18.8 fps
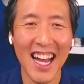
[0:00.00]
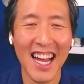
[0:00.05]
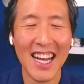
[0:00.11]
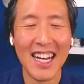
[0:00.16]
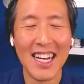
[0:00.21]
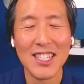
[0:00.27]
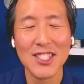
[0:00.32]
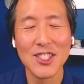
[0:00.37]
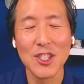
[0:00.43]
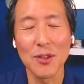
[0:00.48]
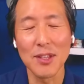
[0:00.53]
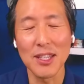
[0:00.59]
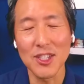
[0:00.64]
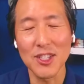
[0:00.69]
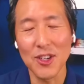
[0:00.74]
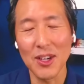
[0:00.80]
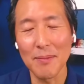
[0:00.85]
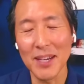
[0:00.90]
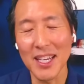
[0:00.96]
So this
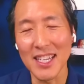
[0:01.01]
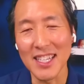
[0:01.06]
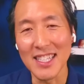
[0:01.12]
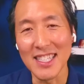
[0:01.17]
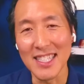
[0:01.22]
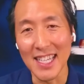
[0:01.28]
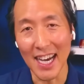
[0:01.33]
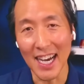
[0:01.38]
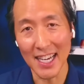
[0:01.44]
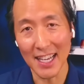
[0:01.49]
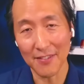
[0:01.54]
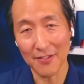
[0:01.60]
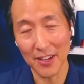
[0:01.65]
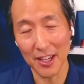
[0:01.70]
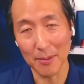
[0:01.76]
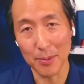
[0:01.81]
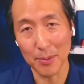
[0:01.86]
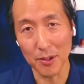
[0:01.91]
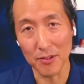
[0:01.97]
treatment is not FDA
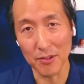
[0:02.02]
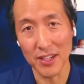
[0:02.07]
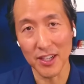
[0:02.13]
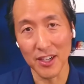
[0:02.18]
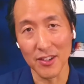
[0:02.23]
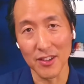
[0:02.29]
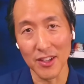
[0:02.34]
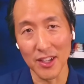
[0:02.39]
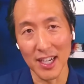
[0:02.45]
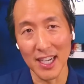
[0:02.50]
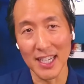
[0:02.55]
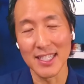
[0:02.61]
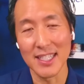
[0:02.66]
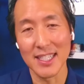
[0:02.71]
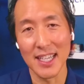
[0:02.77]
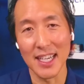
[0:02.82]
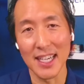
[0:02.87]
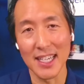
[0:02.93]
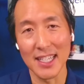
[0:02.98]
approved here in the United States,